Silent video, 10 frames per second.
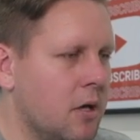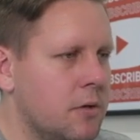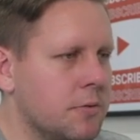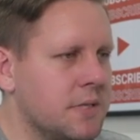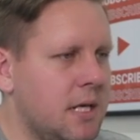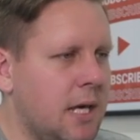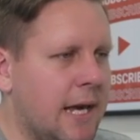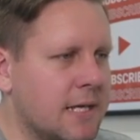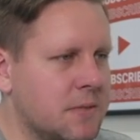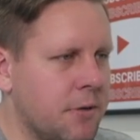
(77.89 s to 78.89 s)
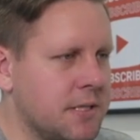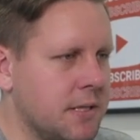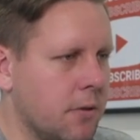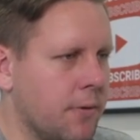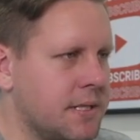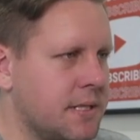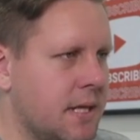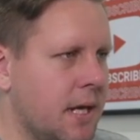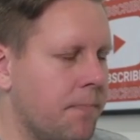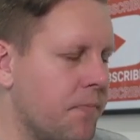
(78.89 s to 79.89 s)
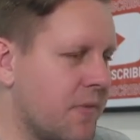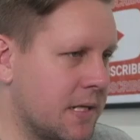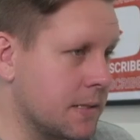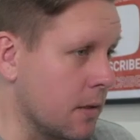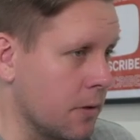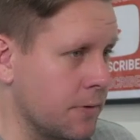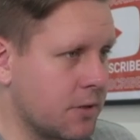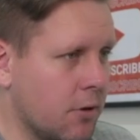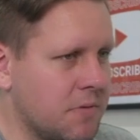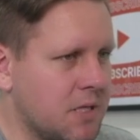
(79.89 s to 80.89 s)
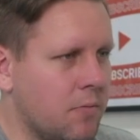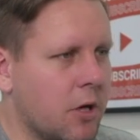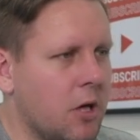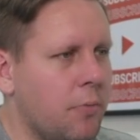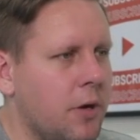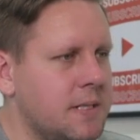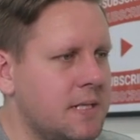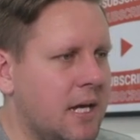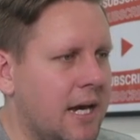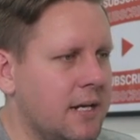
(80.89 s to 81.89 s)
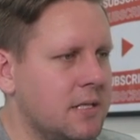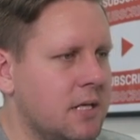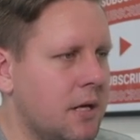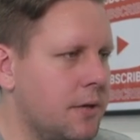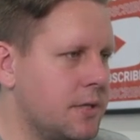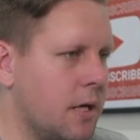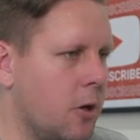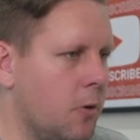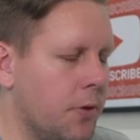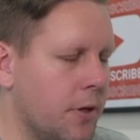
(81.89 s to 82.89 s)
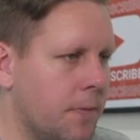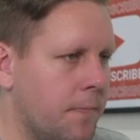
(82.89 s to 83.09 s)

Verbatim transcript: You'll see ExpressLRS there, that's the Lua script. We're going to press enter to open it.